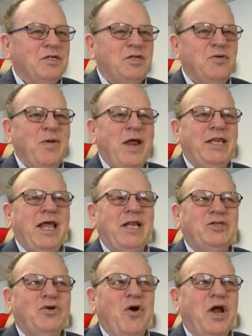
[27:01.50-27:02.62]
Because you make
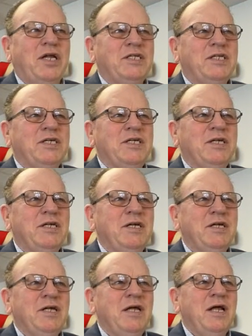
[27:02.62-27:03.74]
that choice
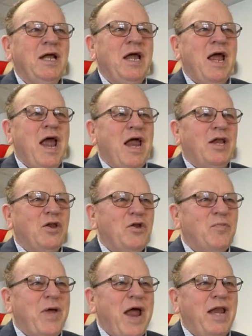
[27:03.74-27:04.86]
and
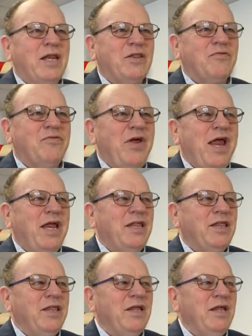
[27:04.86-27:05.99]
you abandon the
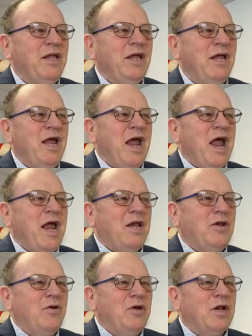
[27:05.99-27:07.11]
faith
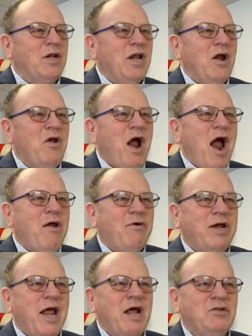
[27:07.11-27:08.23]
and you declare, I
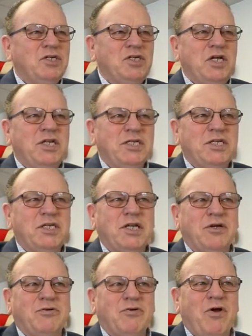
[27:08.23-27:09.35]
renounce Jesus
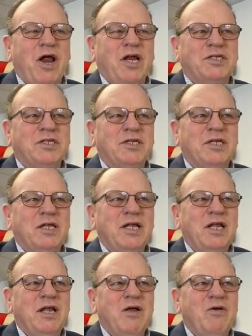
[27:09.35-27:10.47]
and Christ
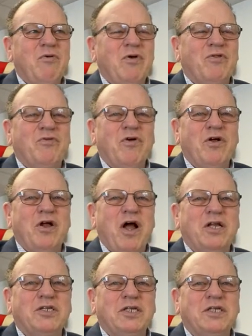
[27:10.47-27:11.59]
with full
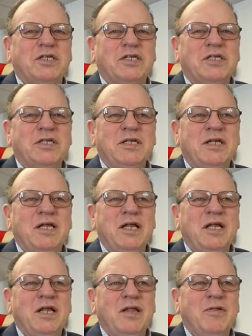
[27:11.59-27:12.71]
conscience.
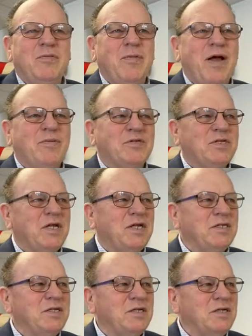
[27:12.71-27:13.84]
The Bible
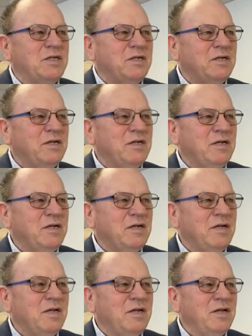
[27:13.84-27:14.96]
says,
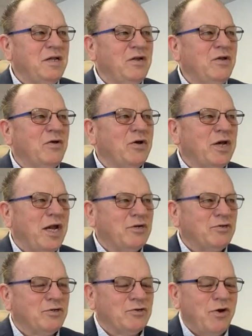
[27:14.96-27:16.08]
you're in
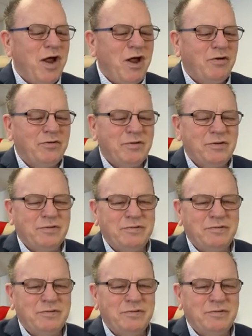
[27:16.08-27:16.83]
dangerous ground.